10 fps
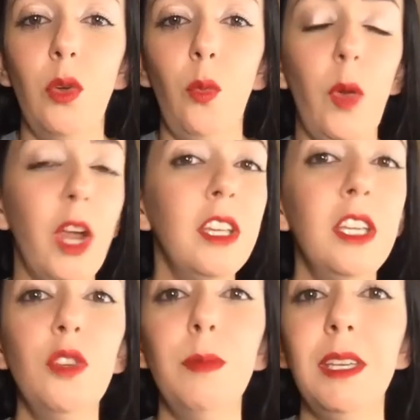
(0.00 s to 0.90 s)
Where
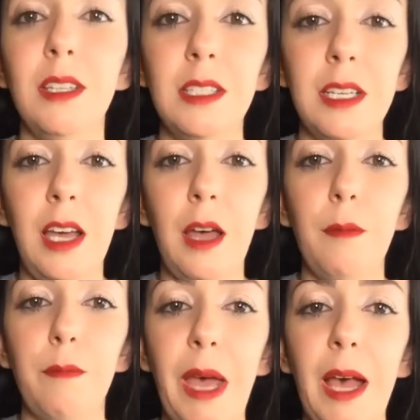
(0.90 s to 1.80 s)
can you begin to cut
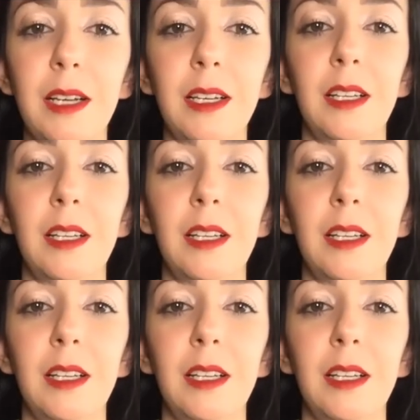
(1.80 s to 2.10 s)
back?